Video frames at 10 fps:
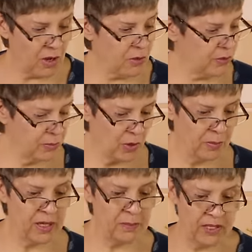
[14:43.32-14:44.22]
But I always put a
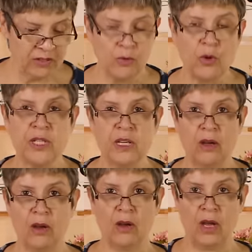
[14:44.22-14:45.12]
piece of
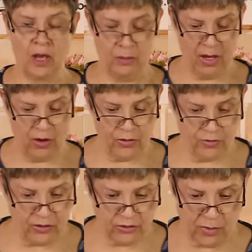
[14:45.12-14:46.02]
wadding uh, behind the
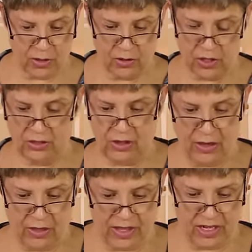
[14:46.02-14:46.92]
fronts of my cushions. I,
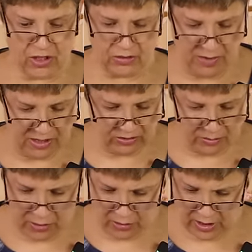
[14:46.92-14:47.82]
I think it just makes
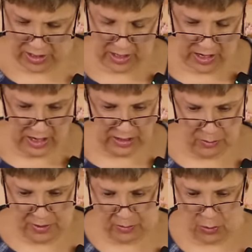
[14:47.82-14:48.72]
them look a
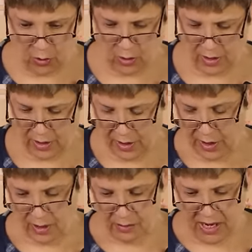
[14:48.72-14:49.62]
little bit more
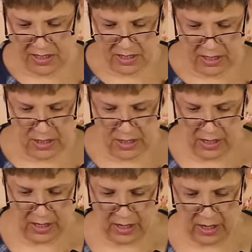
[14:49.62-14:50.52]
padded
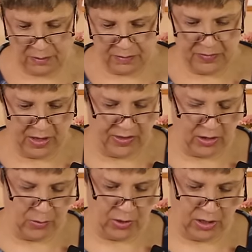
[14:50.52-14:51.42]
um, and then
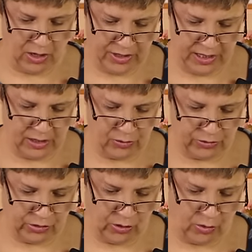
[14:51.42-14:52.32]
I'll put a lining in on
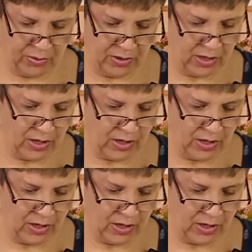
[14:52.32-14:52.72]
top.